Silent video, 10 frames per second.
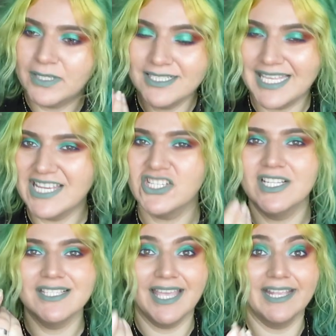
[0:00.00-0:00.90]
pronunciation
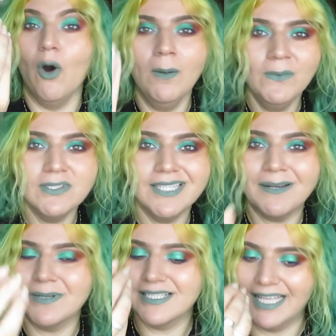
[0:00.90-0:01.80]
is like almost
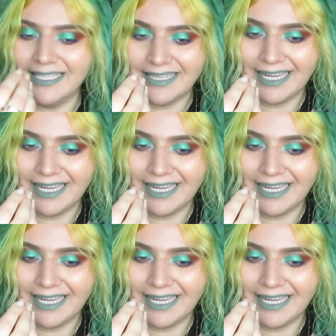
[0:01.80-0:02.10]
there, but it's not